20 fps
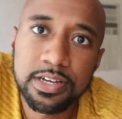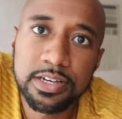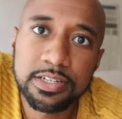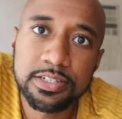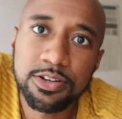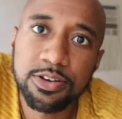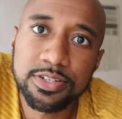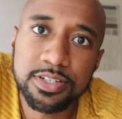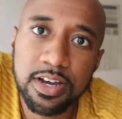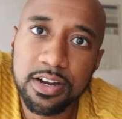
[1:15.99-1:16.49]

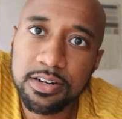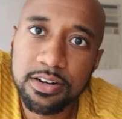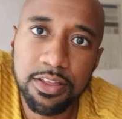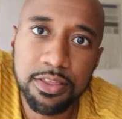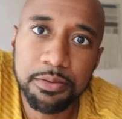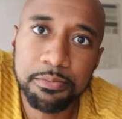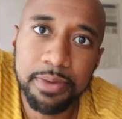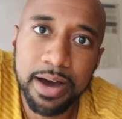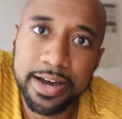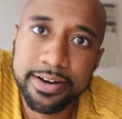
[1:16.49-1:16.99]
So it's under
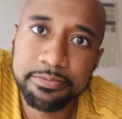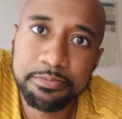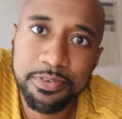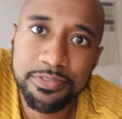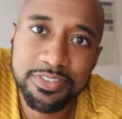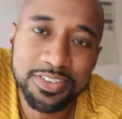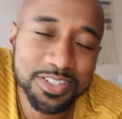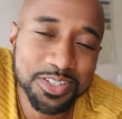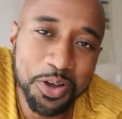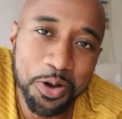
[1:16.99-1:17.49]
the bottom
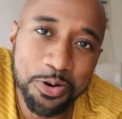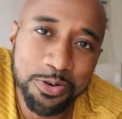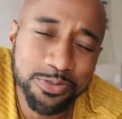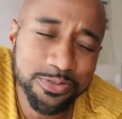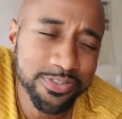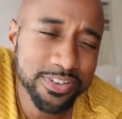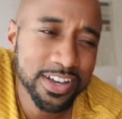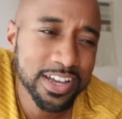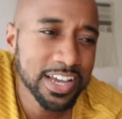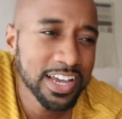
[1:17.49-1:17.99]
of the stove.
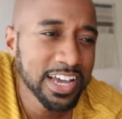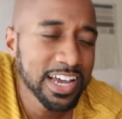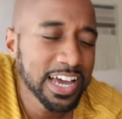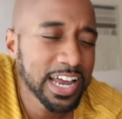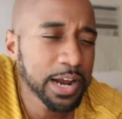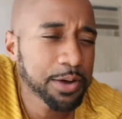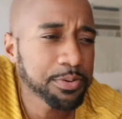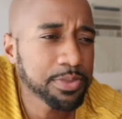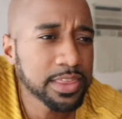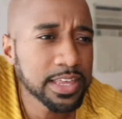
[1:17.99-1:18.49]

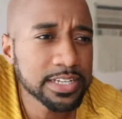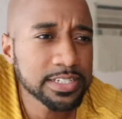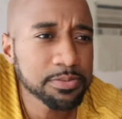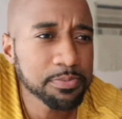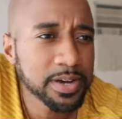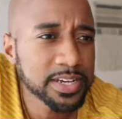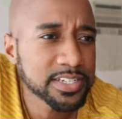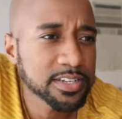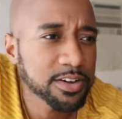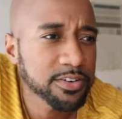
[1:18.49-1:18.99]
And I would think to
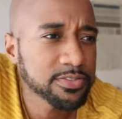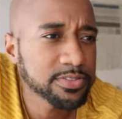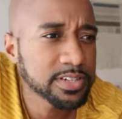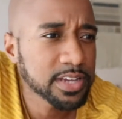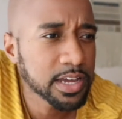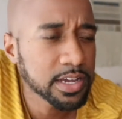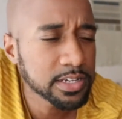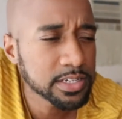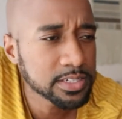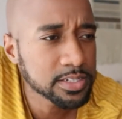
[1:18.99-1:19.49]
myself, it's
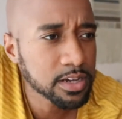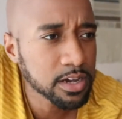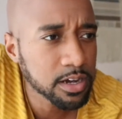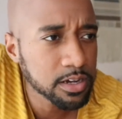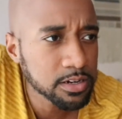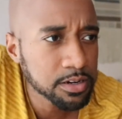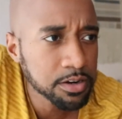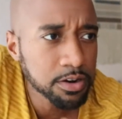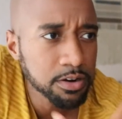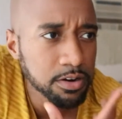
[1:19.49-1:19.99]
like, it's
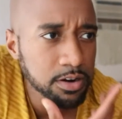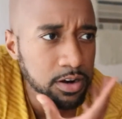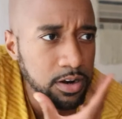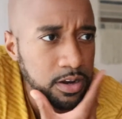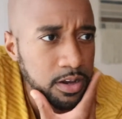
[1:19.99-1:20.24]
under